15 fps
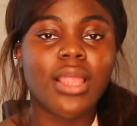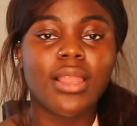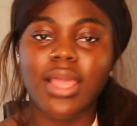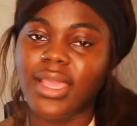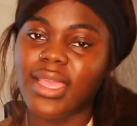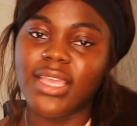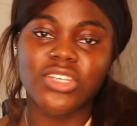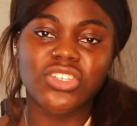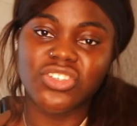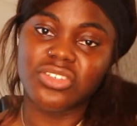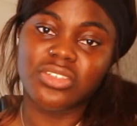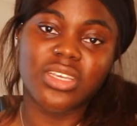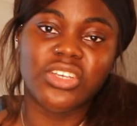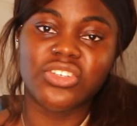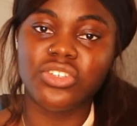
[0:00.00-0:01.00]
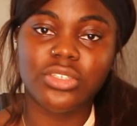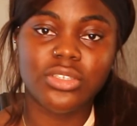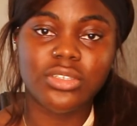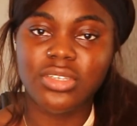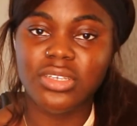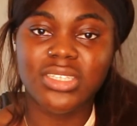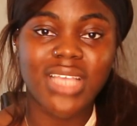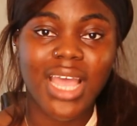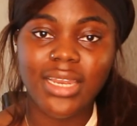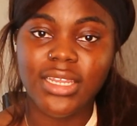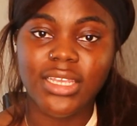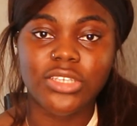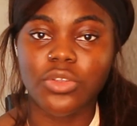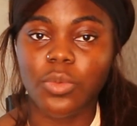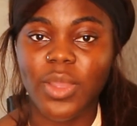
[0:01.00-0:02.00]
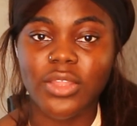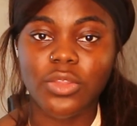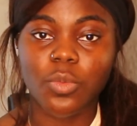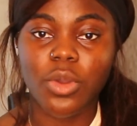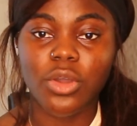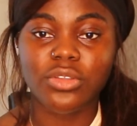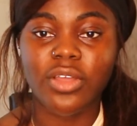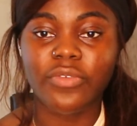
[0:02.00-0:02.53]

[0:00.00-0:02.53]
Like, it's just, sadly, it's the way of the world.